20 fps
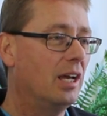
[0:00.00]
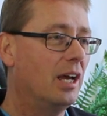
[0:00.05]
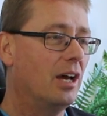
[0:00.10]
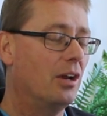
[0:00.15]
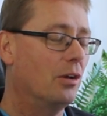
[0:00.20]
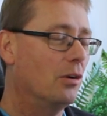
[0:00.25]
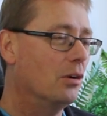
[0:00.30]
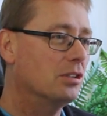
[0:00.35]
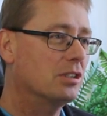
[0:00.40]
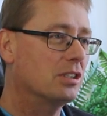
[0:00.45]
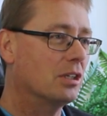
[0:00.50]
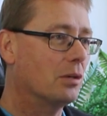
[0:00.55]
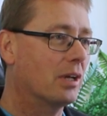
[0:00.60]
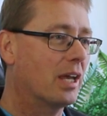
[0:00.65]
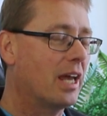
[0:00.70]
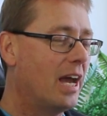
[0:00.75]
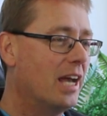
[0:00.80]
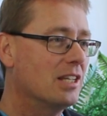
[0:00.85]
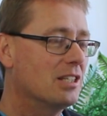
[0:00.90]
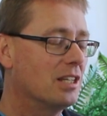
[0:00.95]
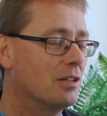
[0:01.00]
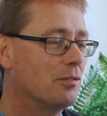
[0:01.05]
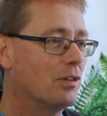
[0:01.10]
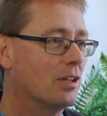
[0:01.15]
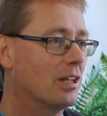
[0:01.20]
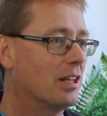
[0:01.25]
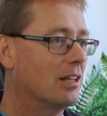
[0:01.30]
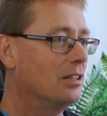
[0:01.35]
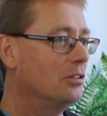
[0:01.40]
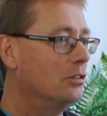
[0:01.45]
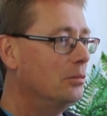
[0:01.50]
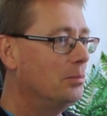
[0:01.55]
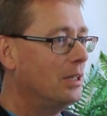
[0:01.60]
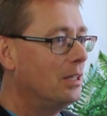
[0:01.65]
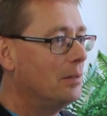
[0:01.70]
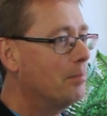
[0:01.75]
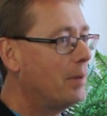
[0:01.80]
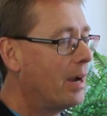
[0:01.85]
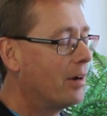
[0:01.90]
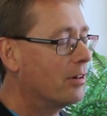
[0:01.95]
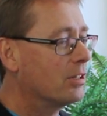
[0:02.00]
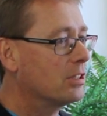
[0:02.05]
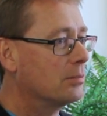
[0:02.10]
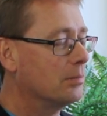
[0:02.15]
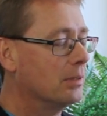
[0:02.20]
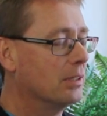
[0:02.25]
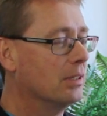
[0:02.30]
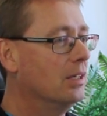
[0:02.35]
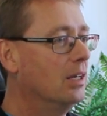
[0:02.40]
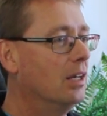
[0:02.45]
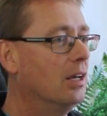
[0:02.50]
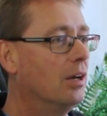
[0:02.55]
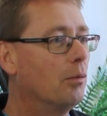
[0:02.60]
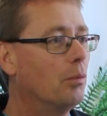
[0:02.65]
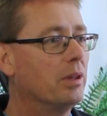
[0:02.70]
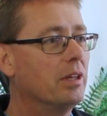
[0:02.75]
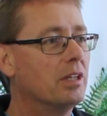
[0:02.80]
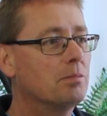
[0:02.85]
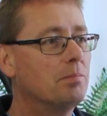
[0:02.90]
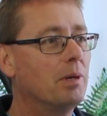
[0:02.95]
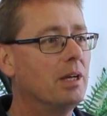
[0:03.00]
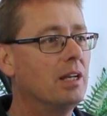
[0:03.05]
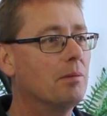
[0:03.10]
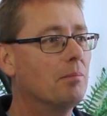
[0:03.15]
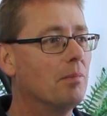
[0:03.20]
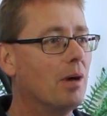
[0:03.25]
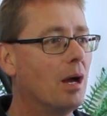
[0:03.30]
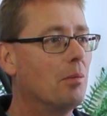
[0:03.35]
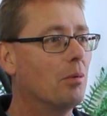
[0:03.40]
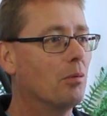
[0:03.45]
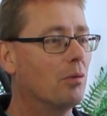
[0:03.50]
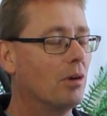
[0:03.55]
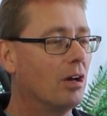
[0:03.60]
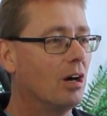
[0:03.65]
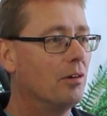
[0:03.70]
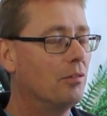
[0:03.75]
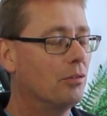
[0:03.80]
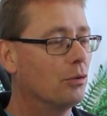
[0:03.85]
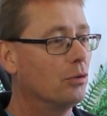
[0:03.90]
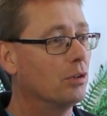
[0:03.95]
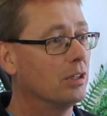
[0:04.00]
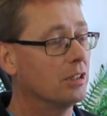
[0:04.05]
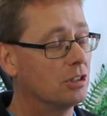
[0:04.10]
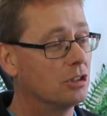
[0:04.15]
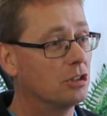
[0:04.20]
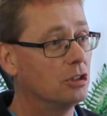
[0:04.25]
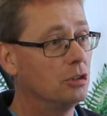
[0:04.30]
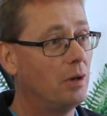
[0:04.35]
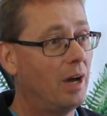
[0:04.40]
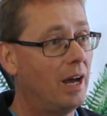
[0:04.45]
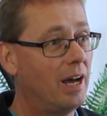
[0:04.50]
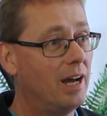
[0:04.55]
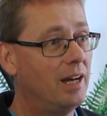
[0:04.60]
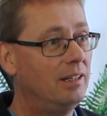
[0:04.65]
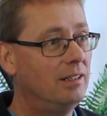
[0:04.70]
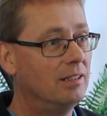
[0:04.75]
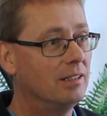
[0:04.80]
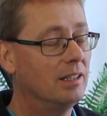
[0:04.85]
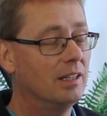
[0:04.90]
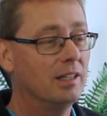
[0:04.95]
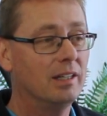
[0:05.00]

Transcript: And I also occasionally feel a little bit embarrassment when there's been a moment where I've thought it's too hard.